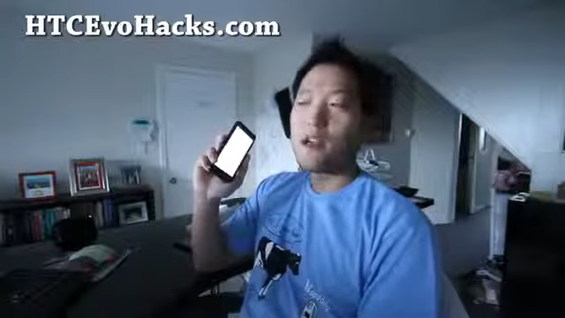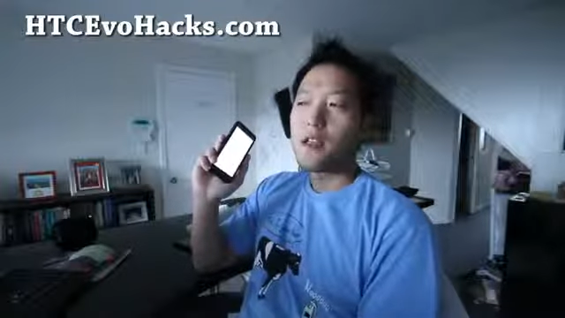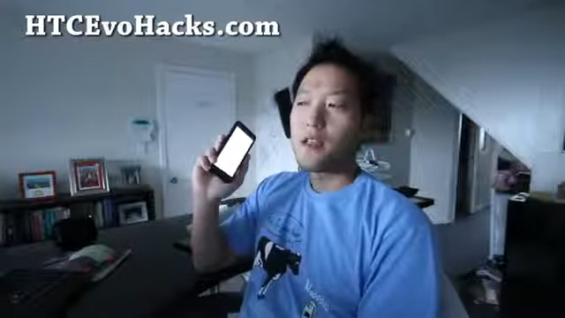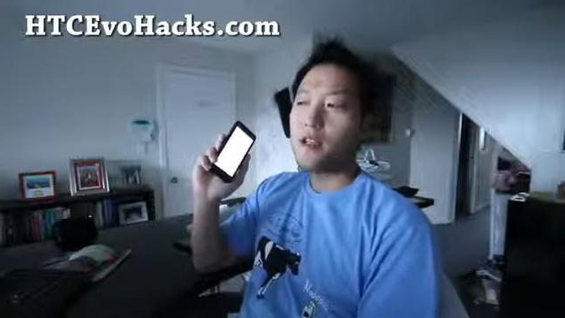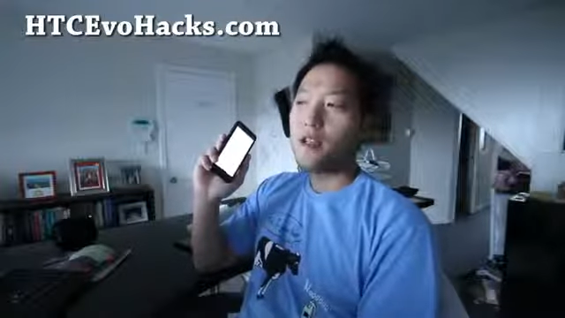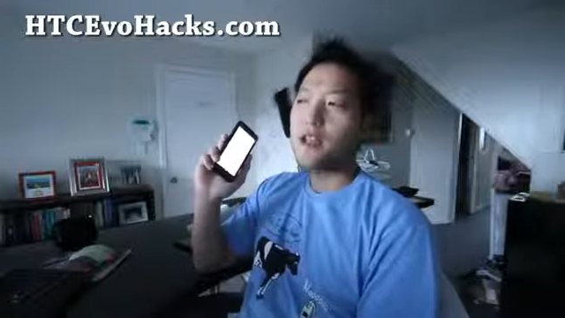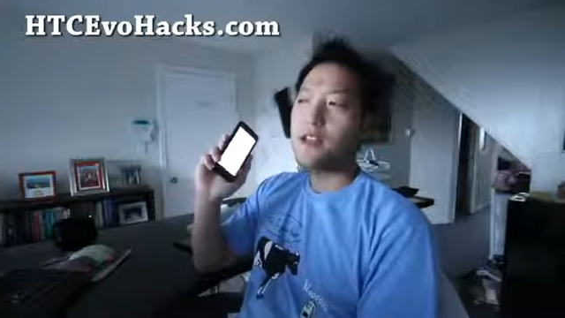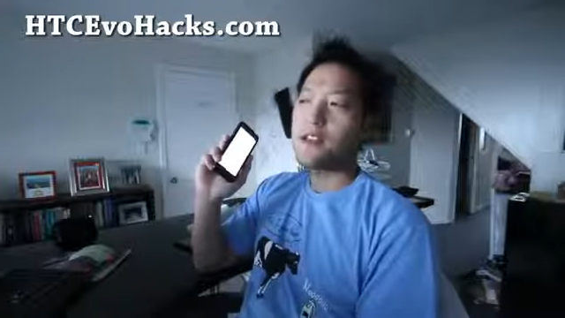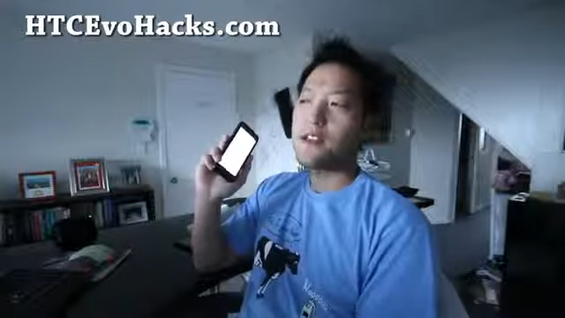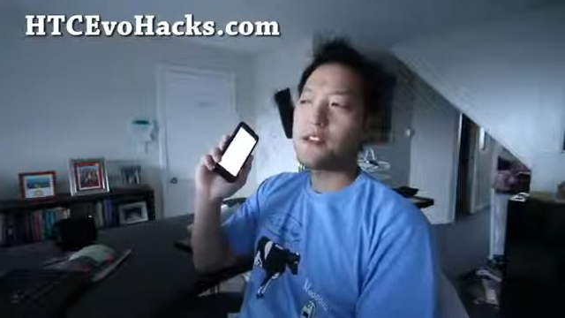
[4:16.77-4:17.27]

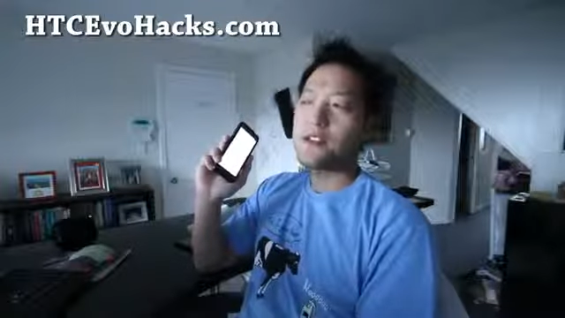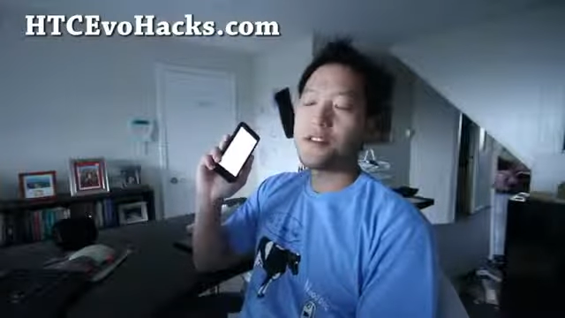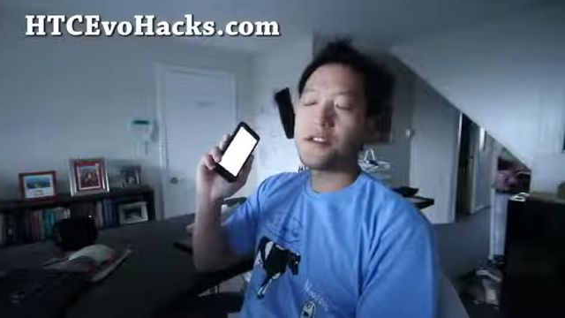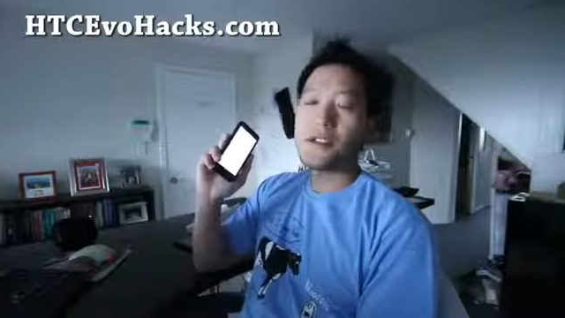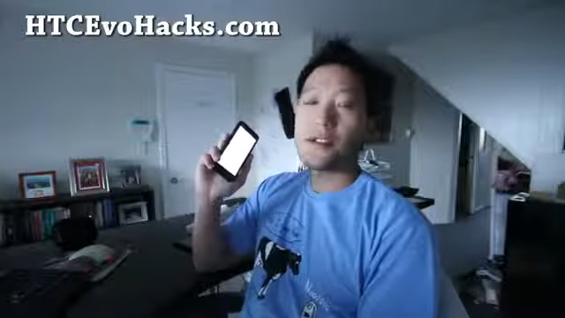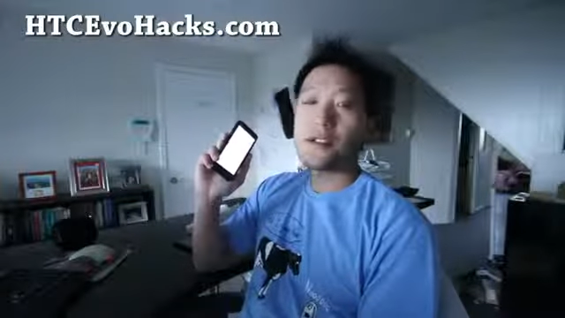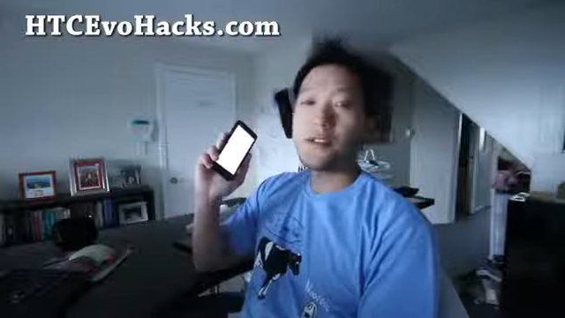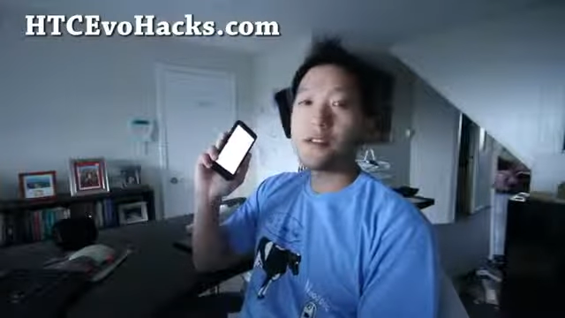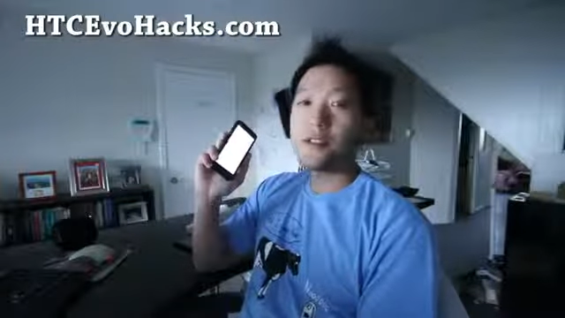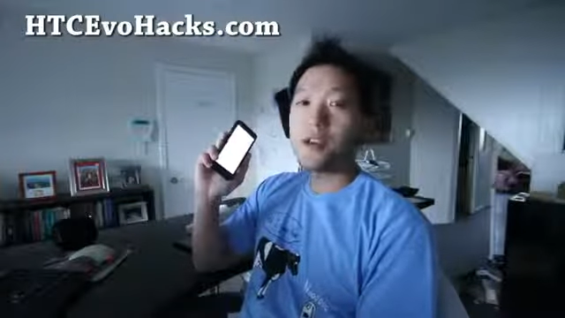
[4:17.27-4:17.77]
The
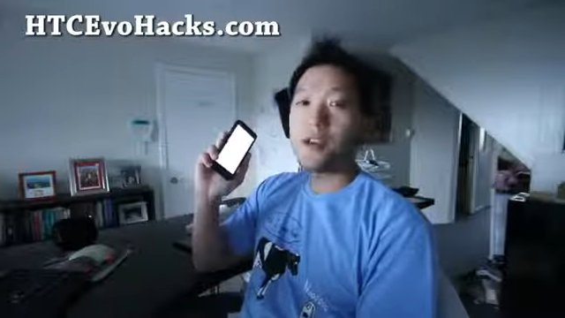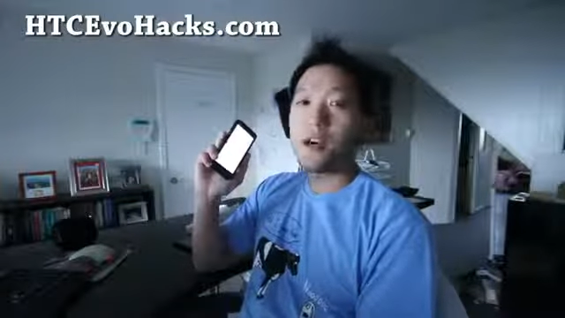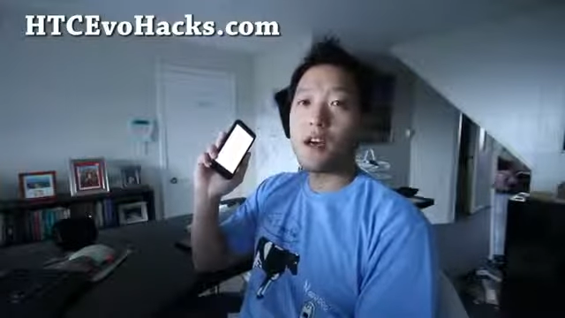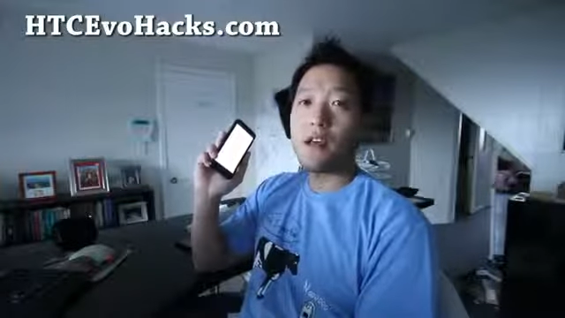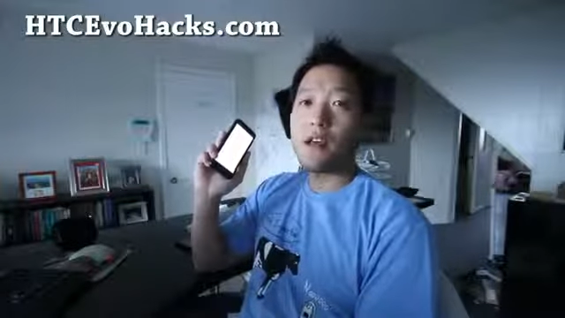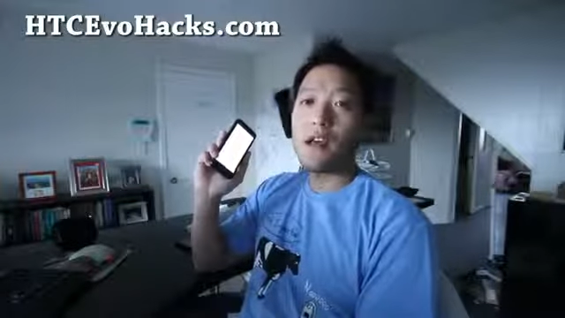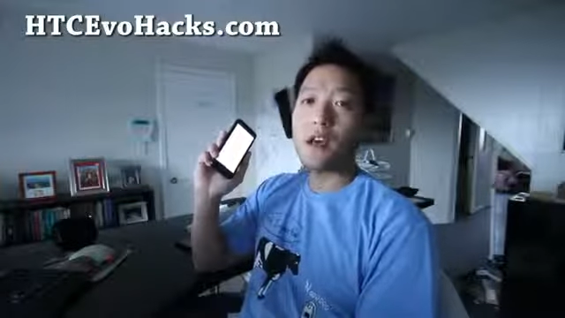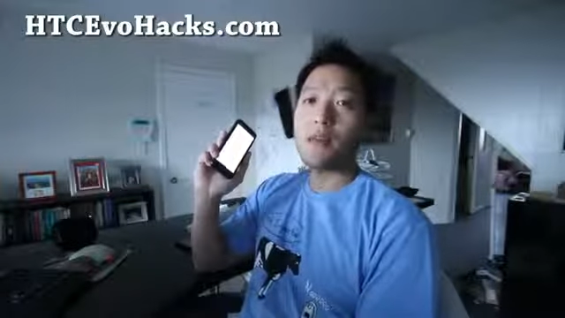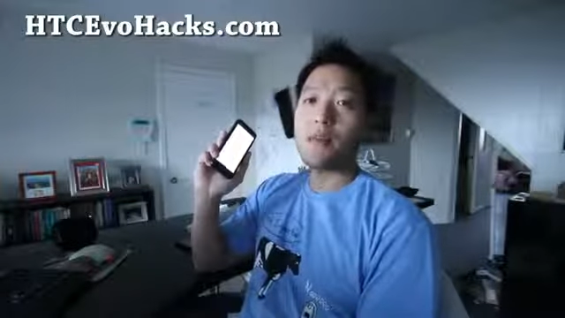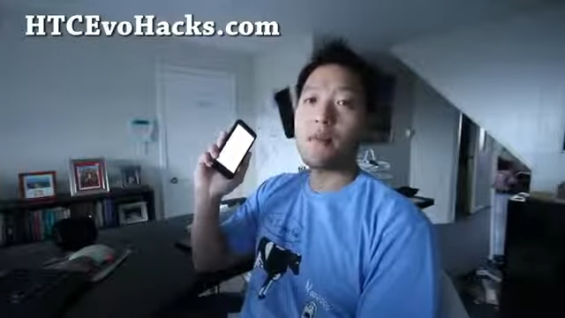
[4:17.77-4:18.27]
HTC
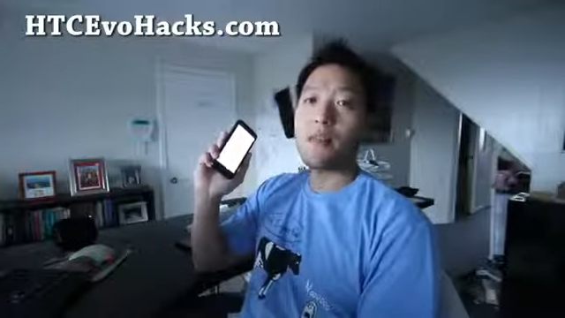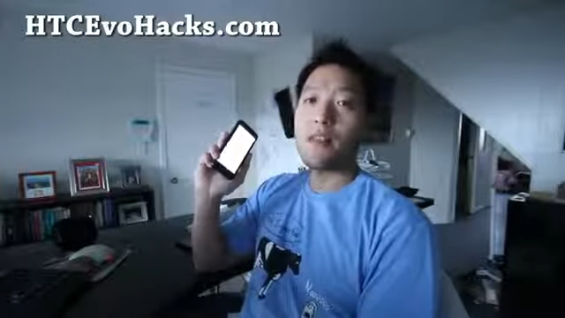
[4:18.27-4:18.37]
unlock